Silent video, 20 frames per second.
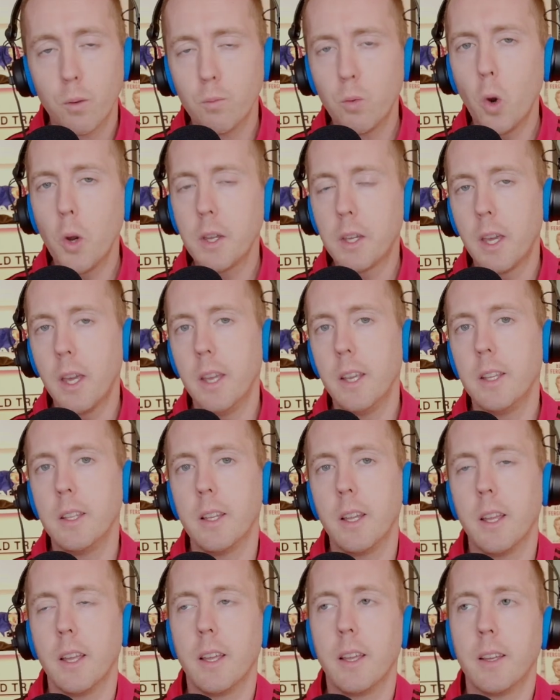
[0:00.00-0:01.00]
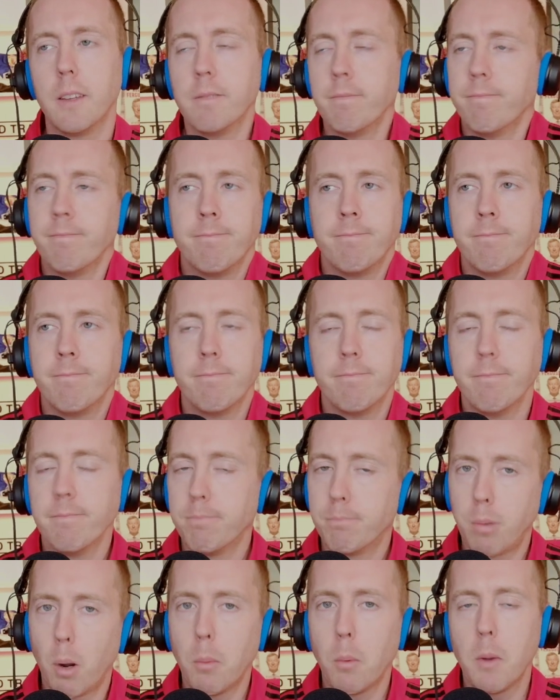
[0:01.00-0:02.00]
Roy Keane,
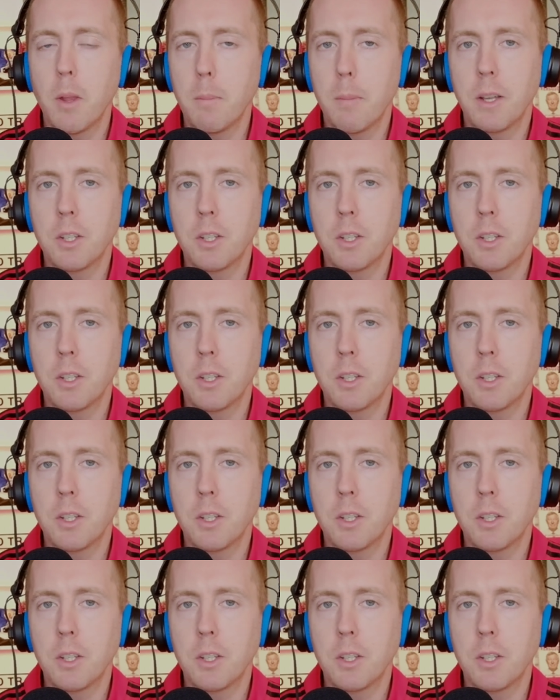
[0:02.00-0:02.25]
probably